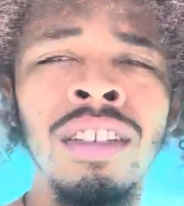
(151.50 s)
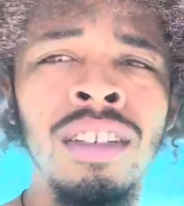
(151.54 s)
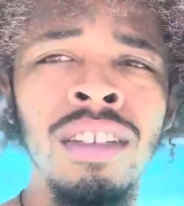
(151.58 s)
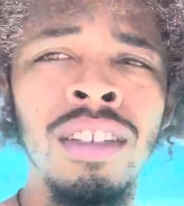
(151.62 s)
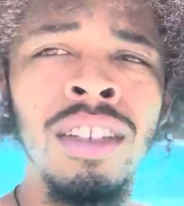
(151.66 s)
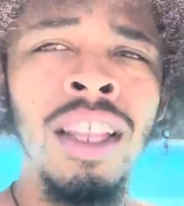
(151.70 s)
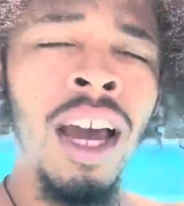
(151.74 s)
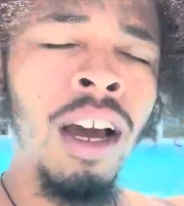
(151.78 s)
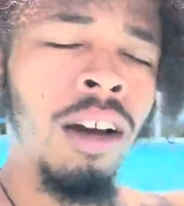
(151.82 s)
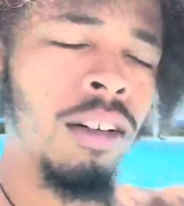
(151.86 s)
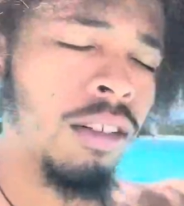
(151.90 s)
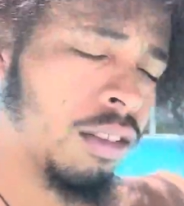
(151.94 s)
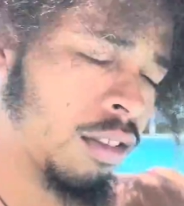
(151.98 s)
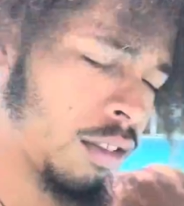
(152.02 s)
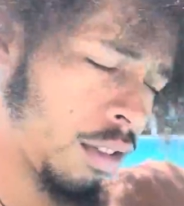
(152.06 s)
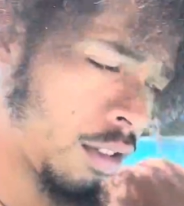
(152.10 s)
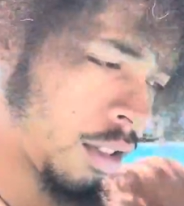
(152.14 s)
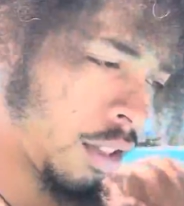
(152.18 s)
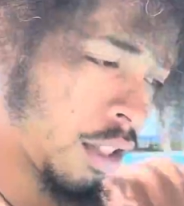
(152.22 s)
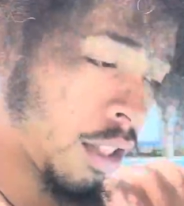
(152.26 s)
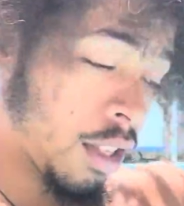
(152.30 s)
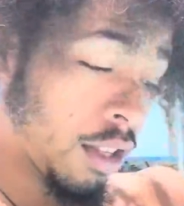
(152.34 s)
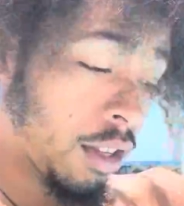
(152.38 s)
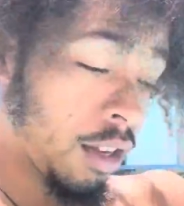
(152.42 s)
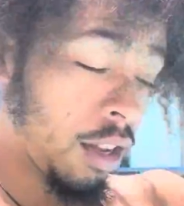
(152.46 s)
Doubt.
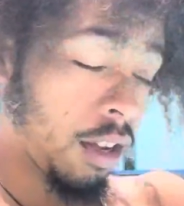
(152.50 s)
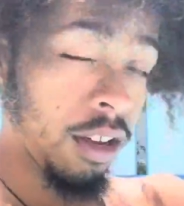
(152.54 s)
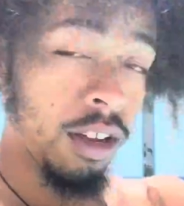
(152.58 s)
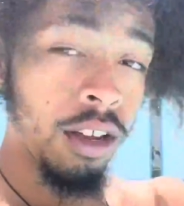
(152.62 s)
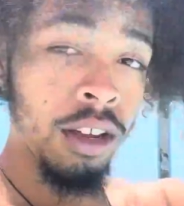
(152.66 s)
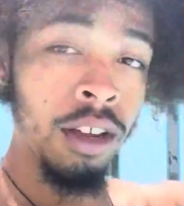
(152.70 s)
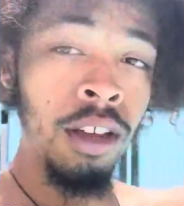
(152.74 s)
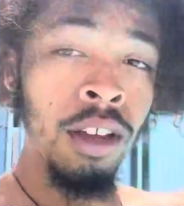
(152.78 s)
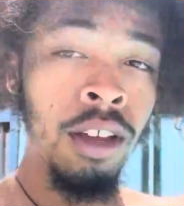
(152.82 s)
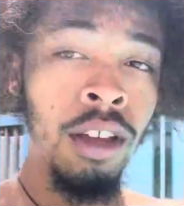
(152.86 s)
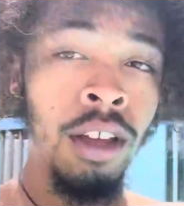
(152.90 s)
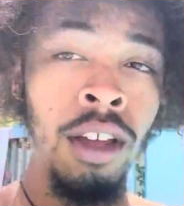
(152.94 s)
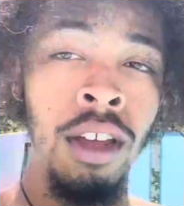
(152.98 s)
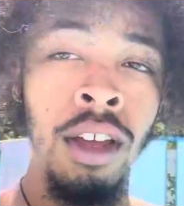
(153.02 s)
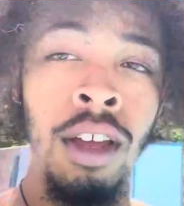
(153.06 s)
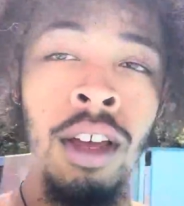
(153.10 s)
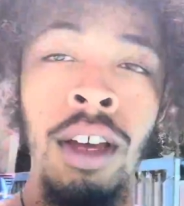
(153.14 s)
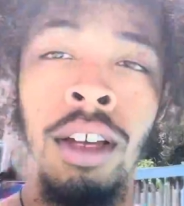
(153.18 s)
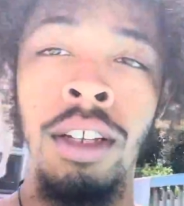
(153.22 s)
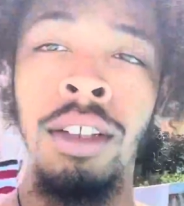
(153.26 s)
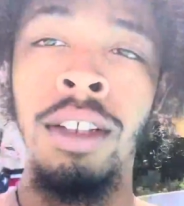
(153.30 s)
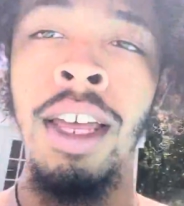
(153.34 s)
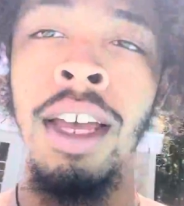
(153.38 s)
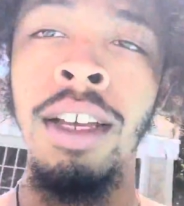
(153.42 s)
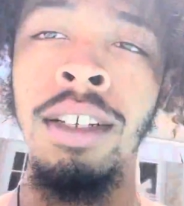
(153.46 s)

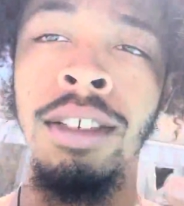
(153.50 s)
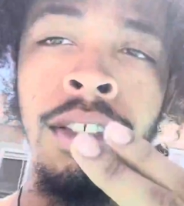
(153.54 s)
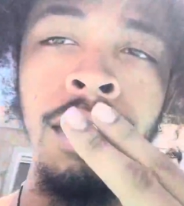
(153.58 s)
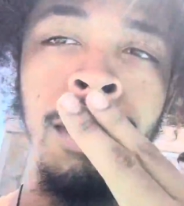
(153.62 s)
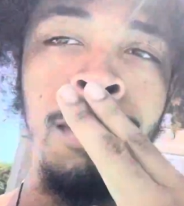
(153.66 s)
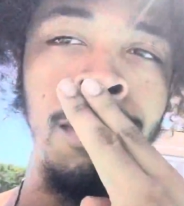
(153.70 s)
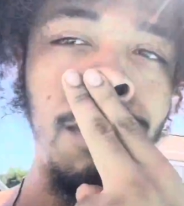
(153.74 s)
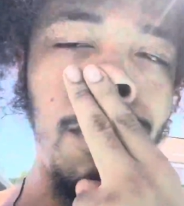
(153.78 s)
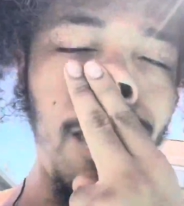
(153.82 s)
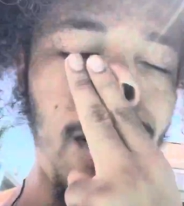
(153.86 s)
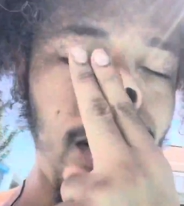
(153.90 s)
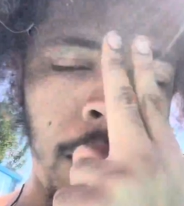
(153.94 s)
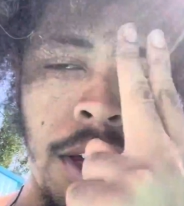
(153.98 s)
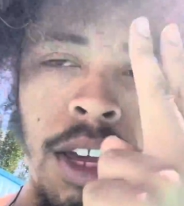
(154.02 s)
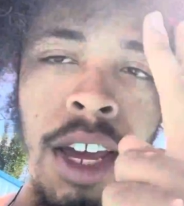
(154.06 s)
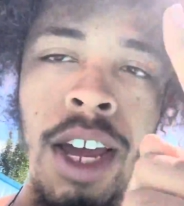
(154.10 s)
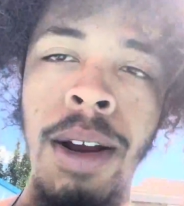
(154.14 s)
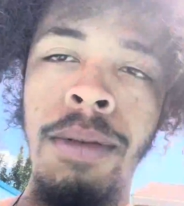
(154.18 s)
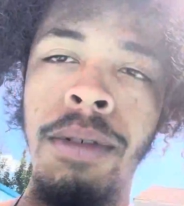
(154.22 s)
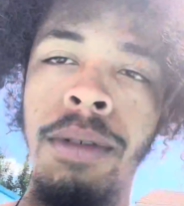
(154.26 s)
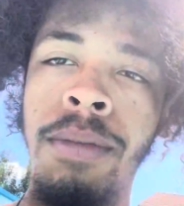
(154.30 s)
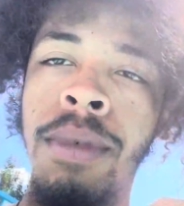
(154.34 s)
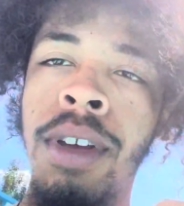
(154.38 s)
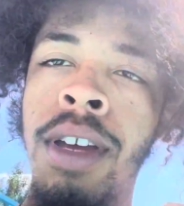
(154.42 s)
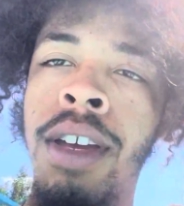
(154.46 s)
Thanks to my
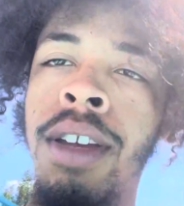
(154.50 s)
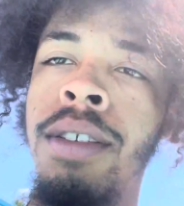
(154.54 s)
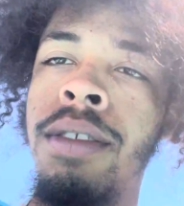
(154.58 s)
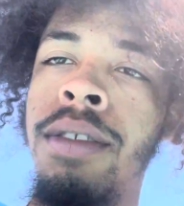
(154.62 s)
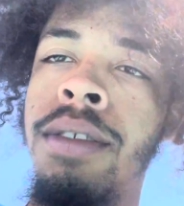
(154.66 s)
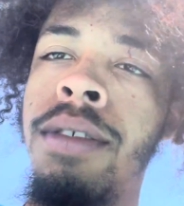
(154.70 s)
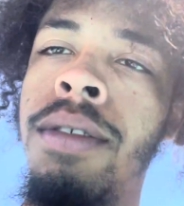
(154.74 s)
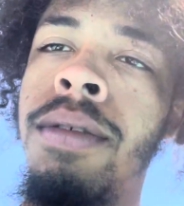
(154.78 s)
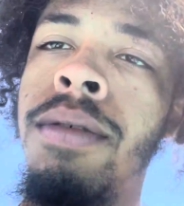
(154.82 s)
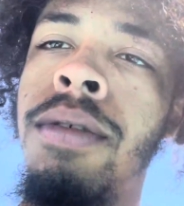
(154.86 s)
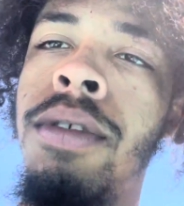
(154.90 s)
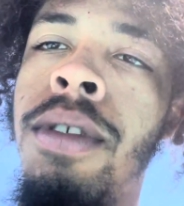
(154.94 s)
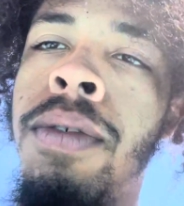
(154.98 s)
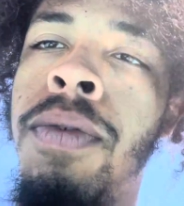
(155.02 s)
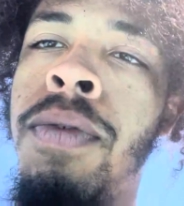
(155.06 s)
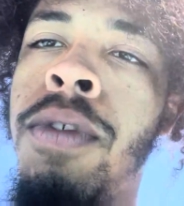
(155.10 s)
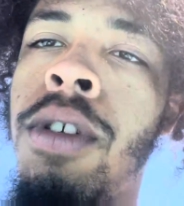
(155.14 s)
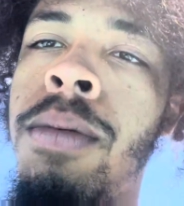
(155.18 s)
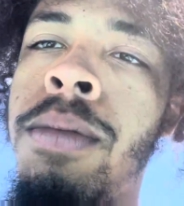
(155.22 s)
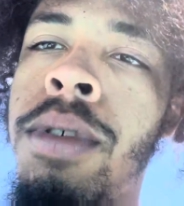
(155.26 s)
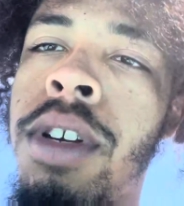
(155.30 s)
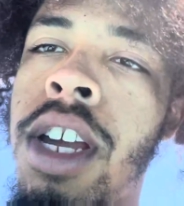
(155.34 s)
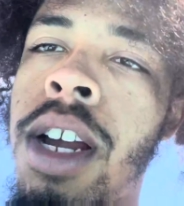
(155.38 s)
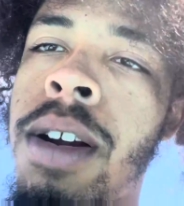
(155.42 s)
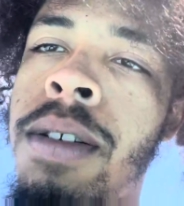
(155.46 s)
cameraman, or
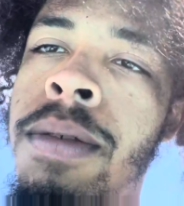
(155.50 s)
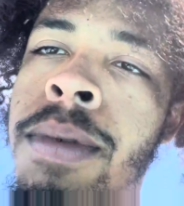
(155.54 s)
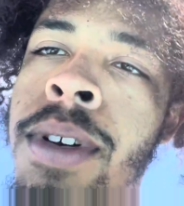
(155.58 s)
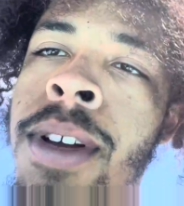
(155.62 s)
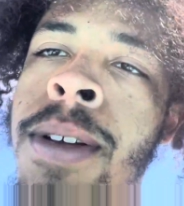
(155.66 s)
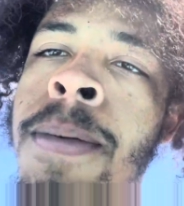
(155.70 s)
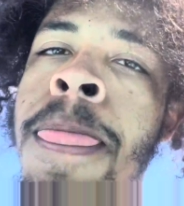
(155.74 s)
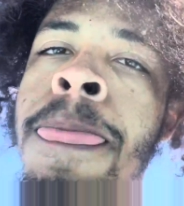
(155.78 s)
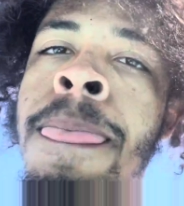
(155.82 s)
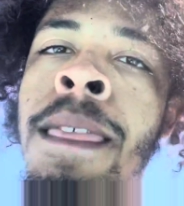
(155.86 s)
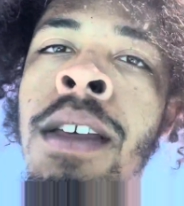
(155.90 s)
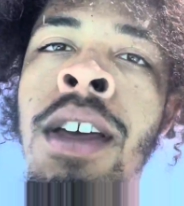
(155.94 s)
former cameraman,